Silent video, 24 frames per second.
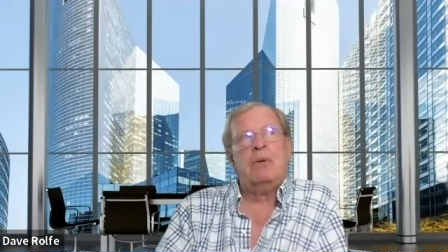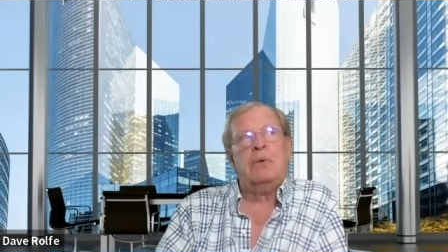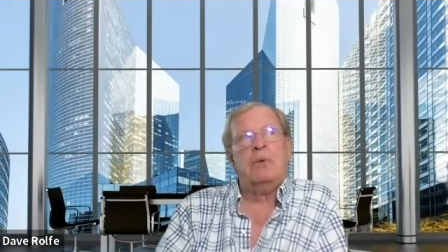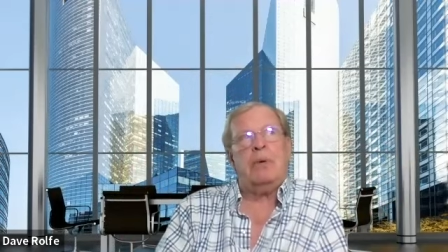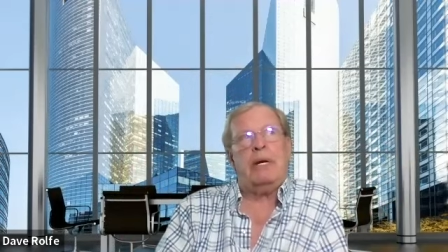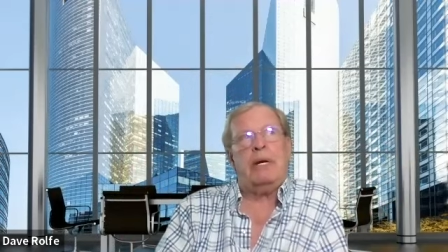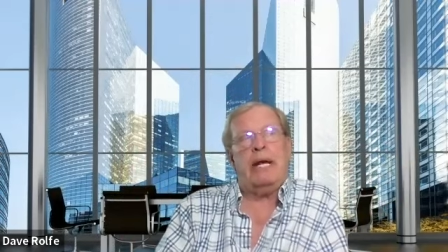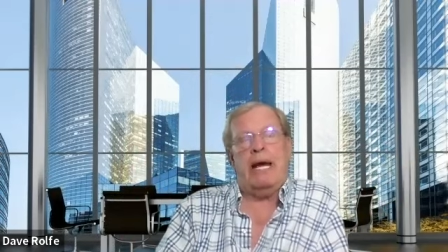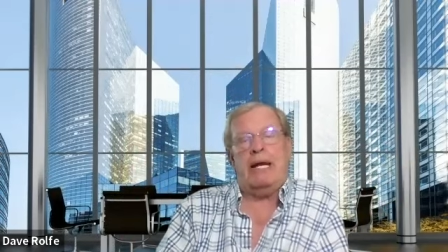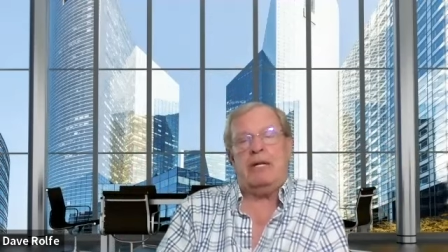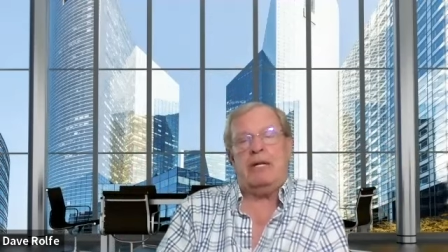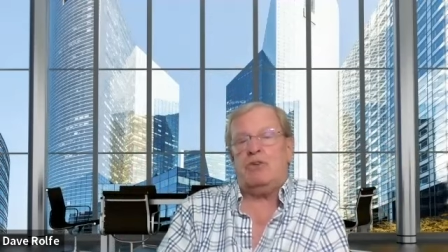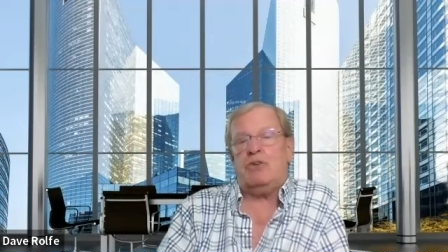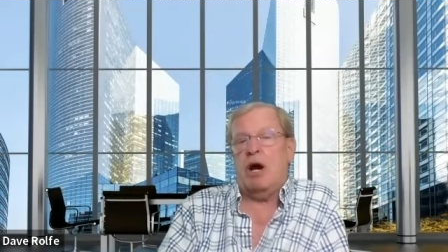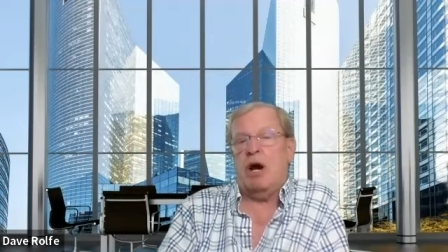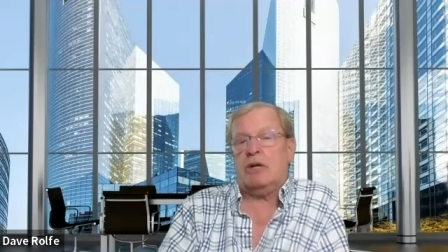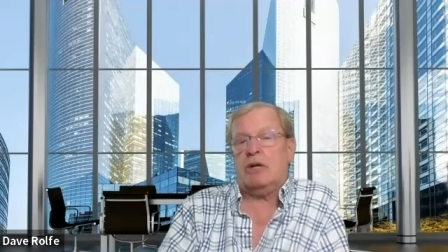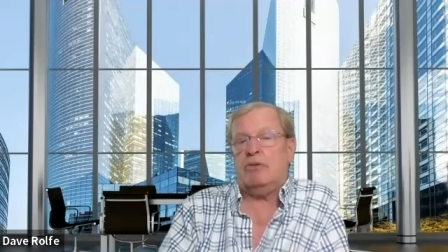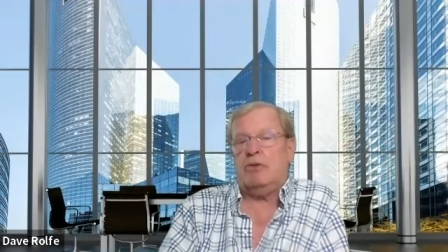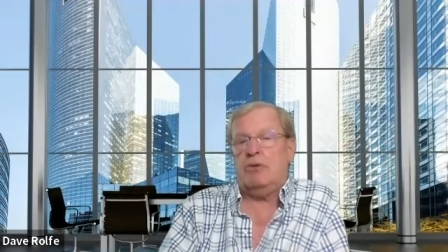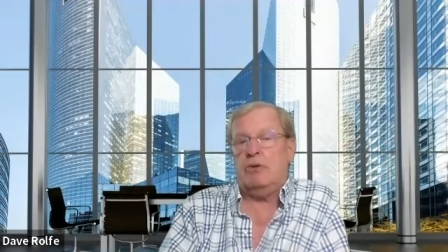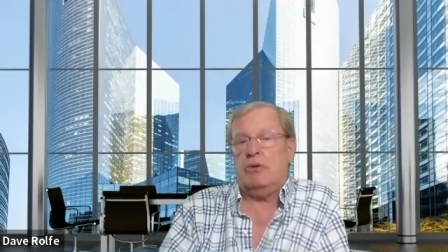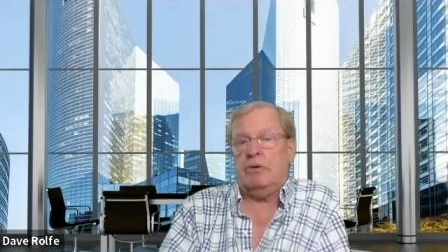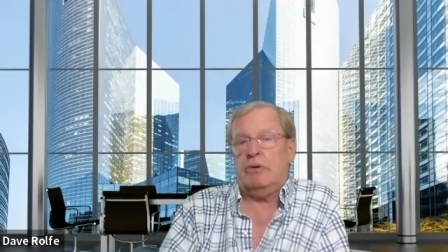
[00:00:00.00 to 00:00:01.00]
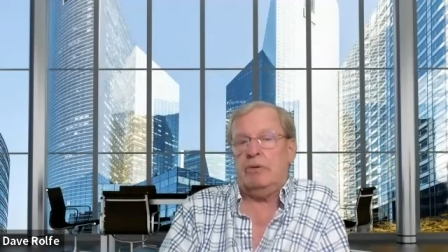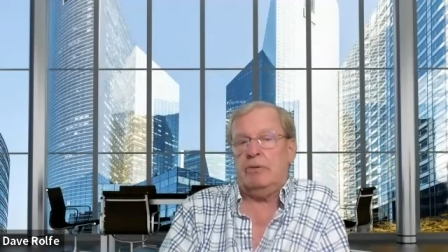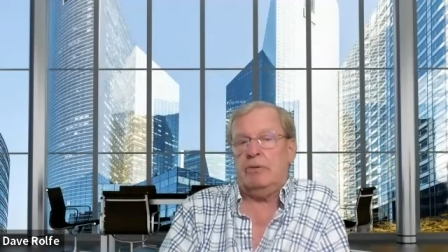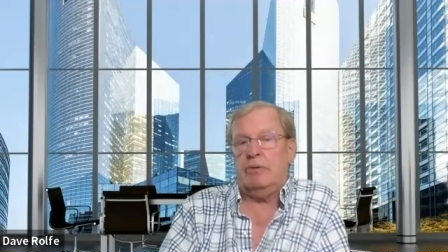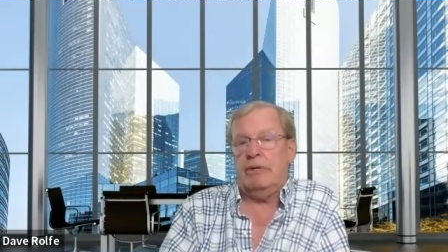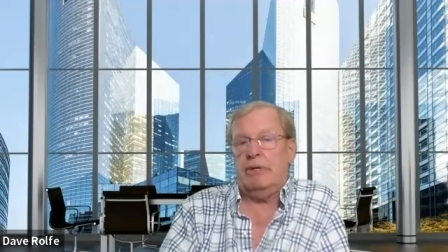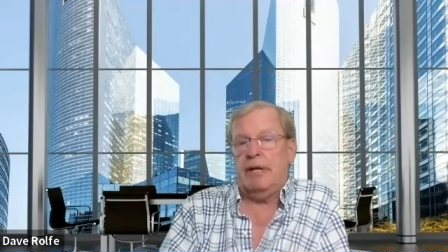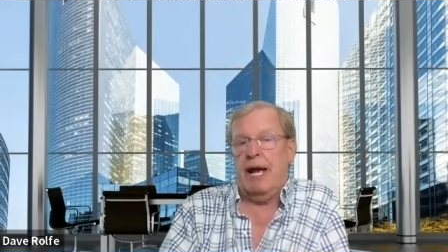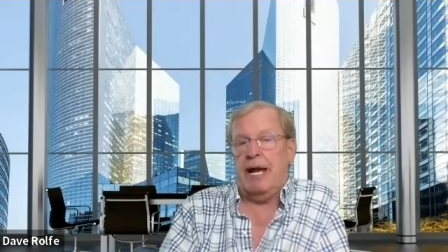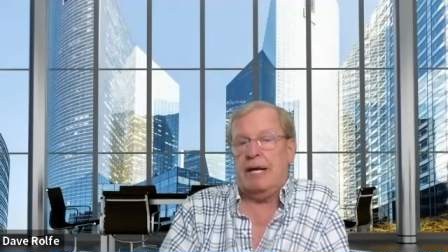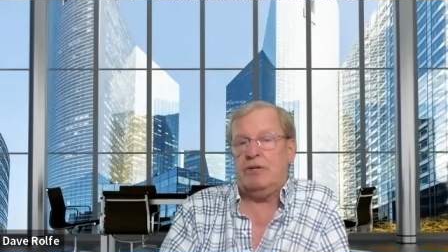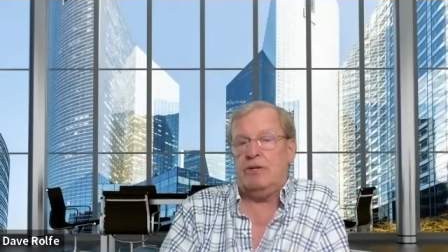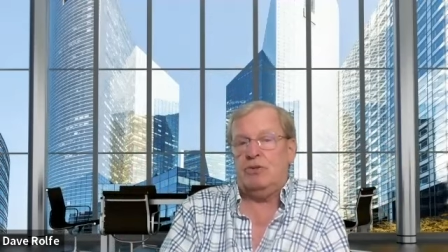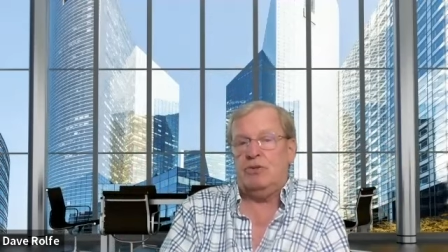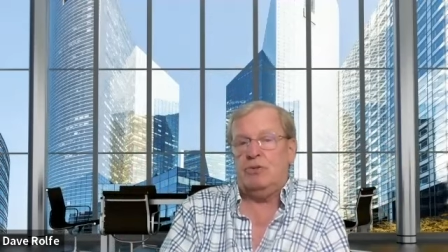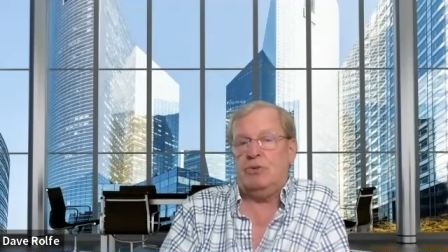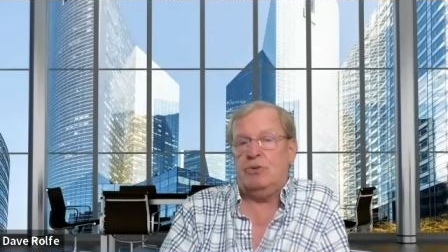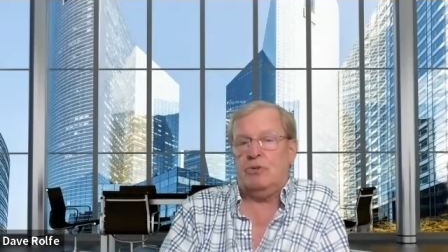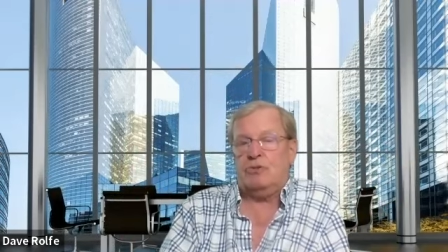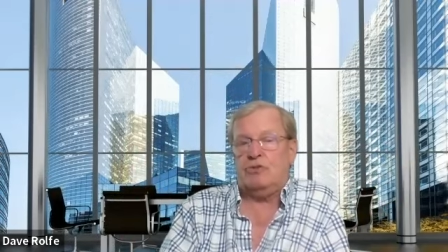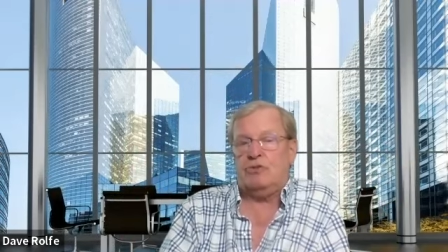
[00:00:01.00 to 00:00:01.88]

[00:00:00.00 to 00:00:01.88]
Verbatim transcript: we had Dr. Naidu